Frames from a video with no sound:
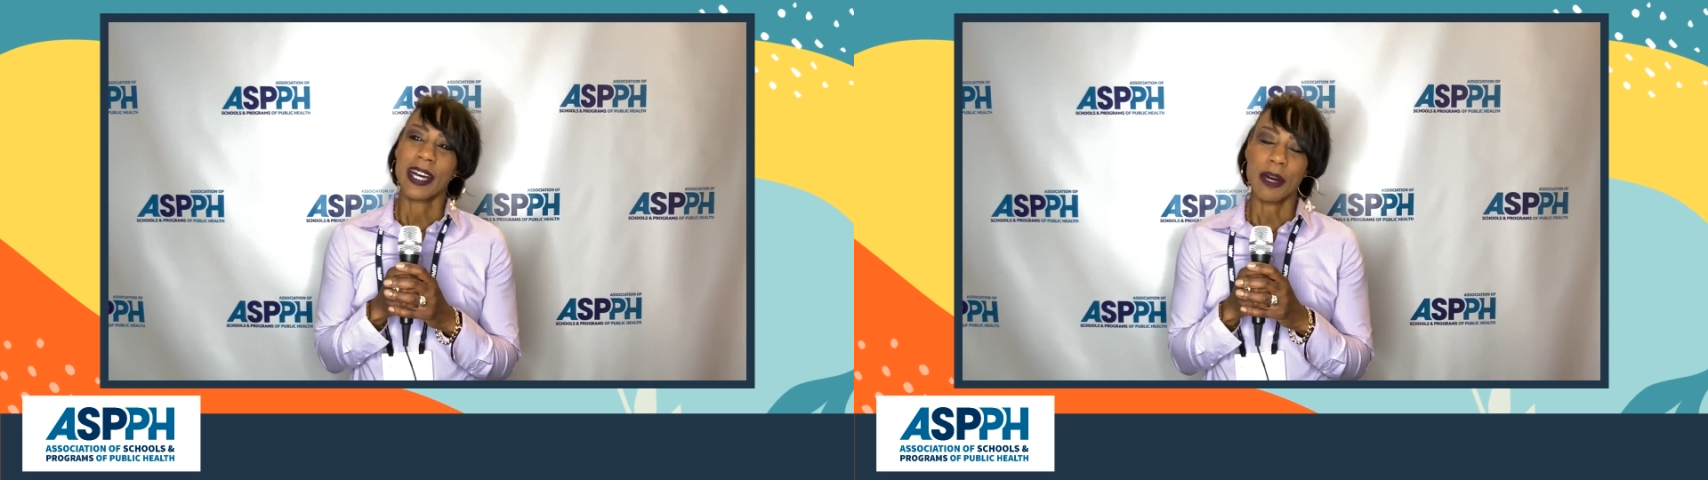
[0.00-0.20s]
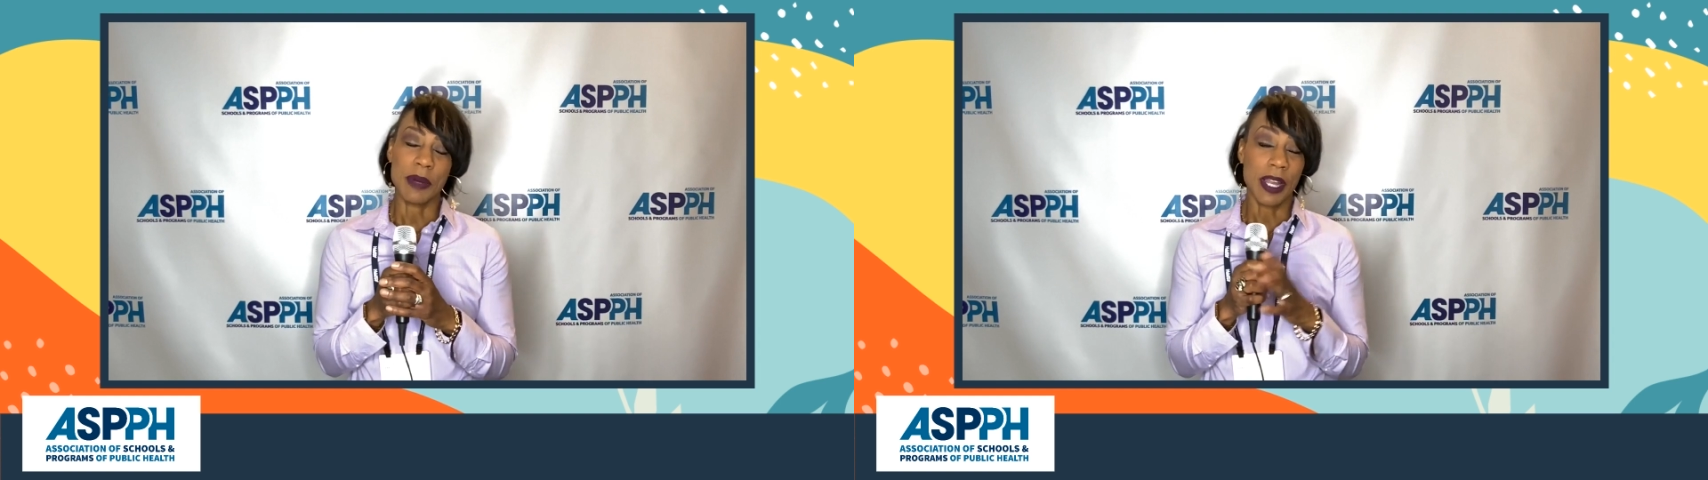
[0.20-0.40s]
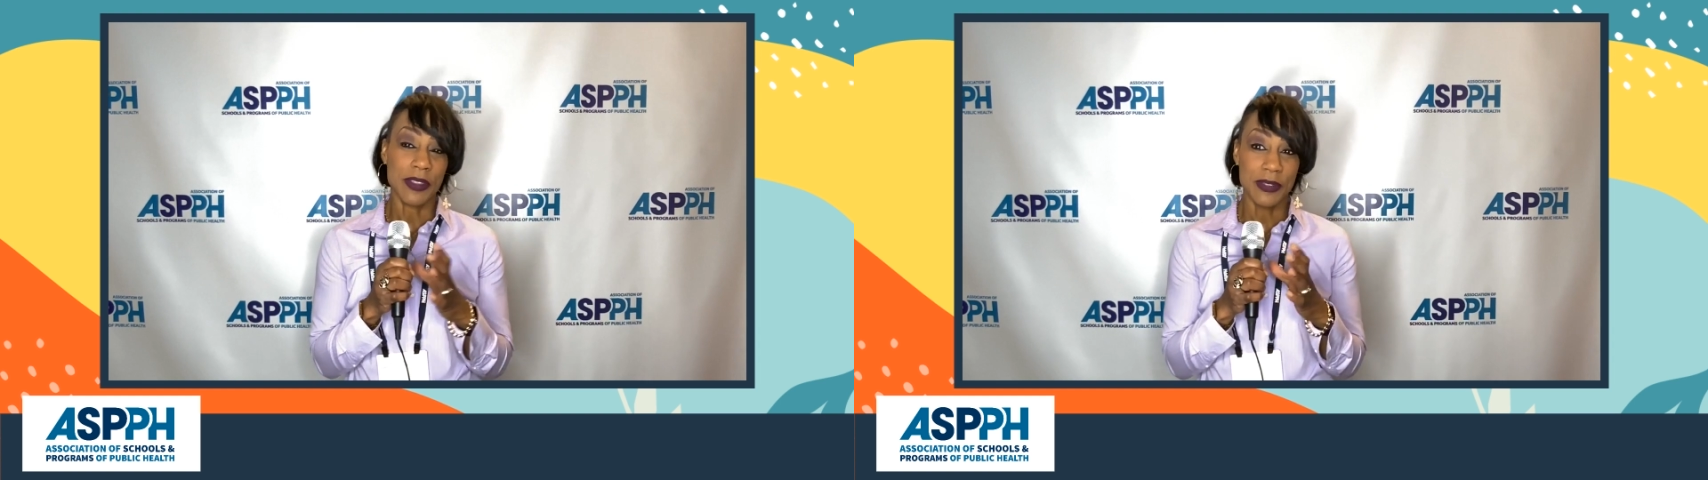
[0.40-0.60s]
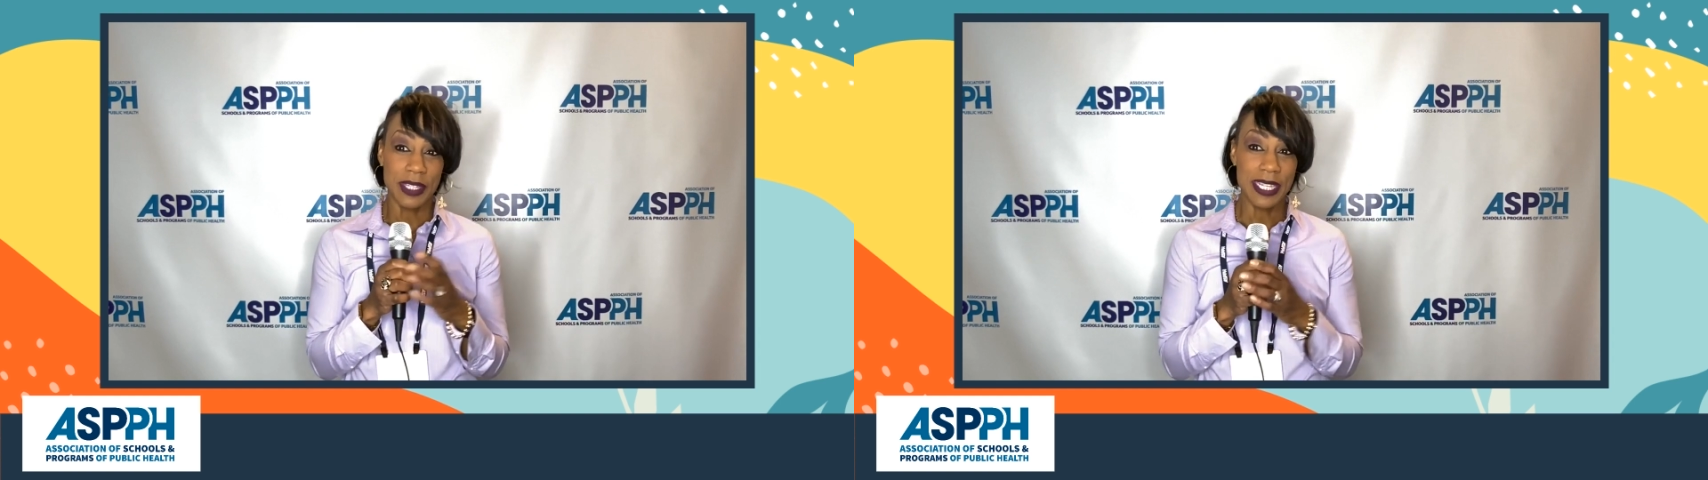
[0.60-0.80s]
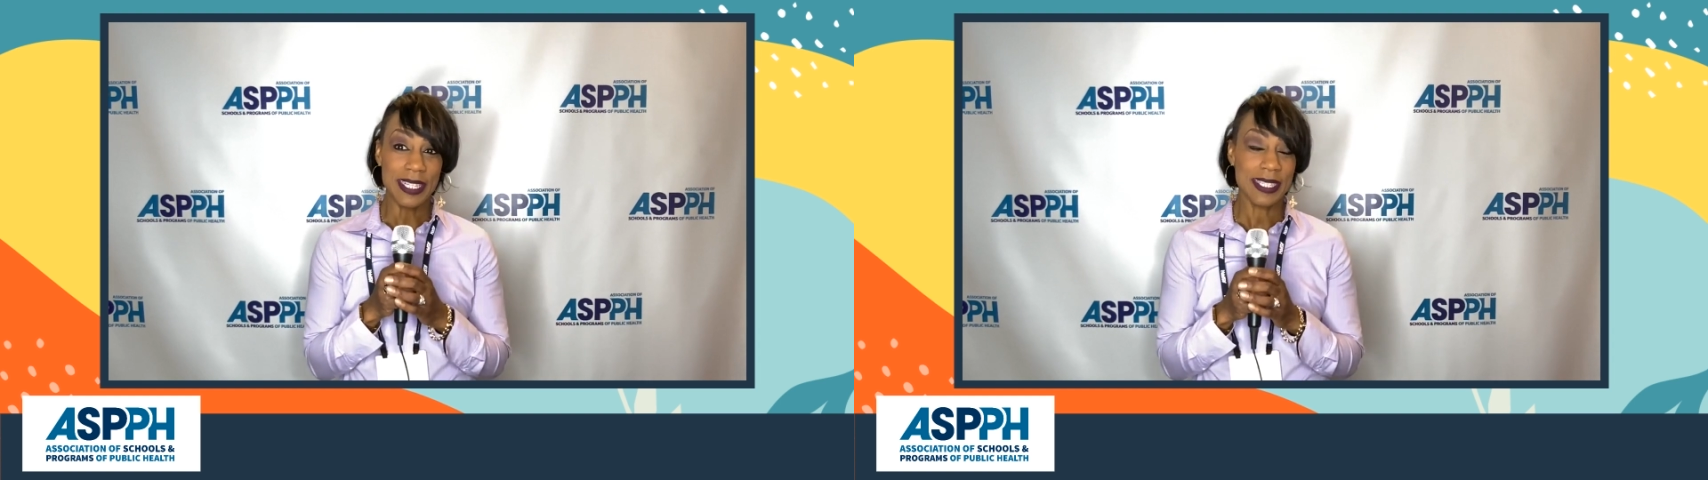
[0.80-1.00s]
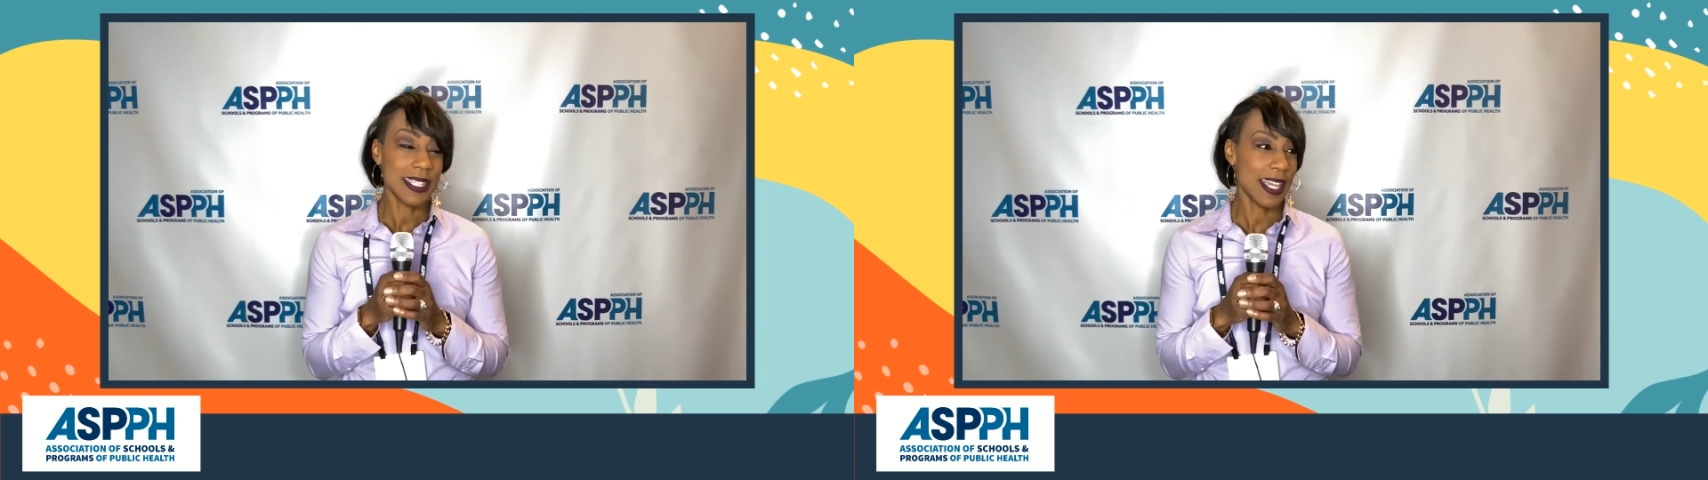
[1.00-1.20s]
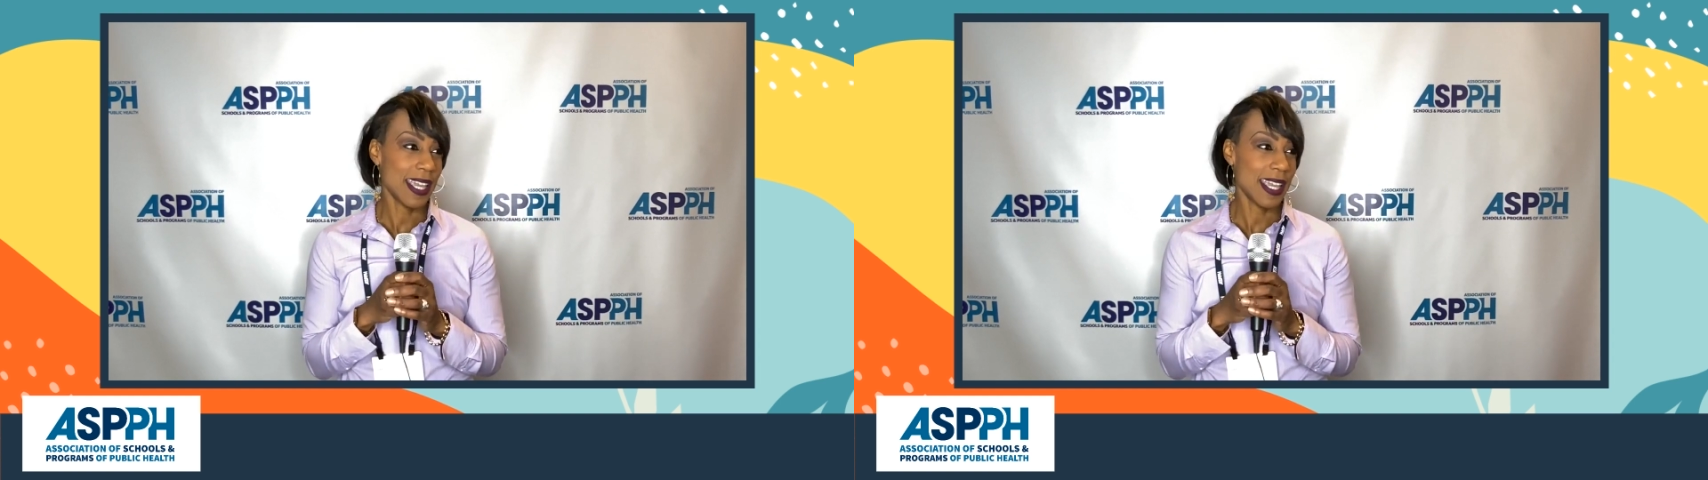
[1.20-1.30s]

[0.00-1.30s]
among other things.